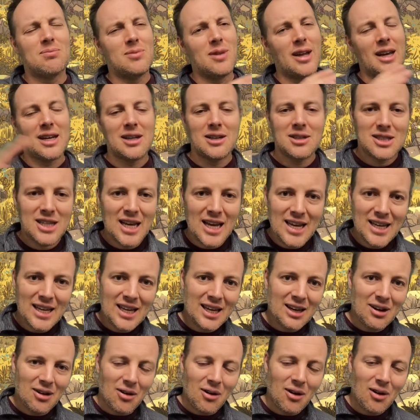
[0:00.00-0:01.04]
like
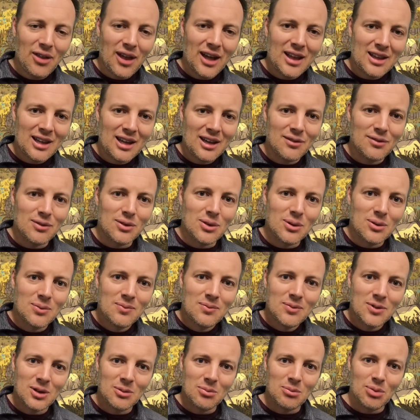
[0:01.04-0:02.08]
taking all that level,
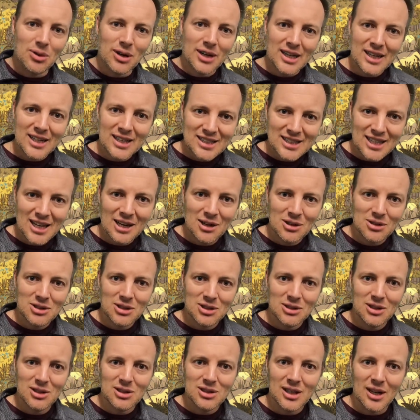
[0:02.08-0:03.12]
they're bringing it down
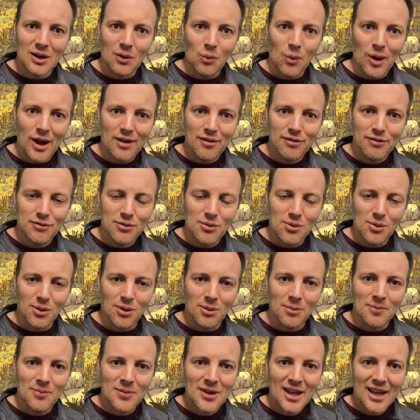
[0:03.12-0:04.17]
to this like
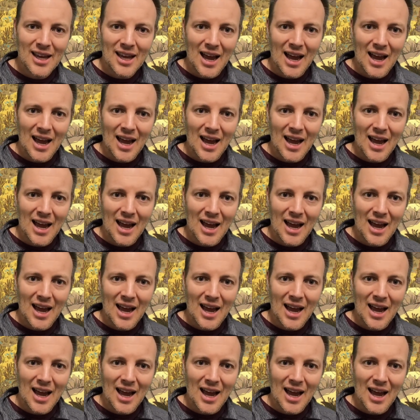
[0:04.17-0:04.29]
waveform,